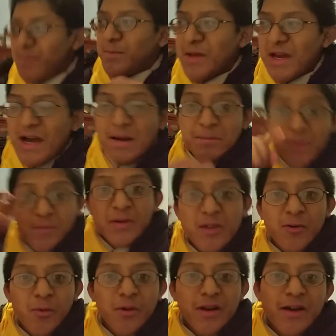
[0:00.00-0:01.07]
But I'm going to be
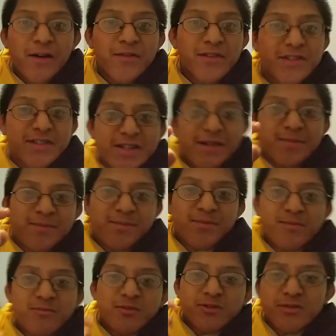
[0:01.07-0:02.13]
going out this time,
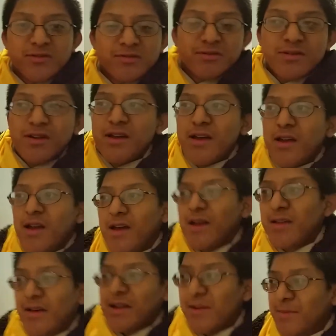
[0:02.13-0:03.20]
but
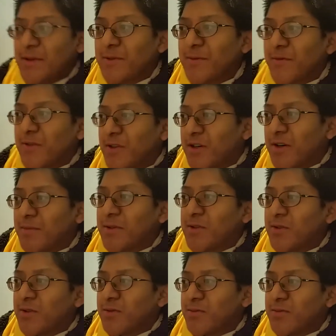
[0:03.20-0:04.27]
kind of makes me feel like I'm
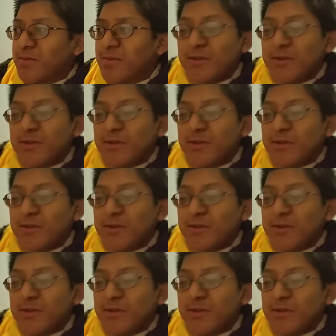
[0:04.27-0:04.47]
alone.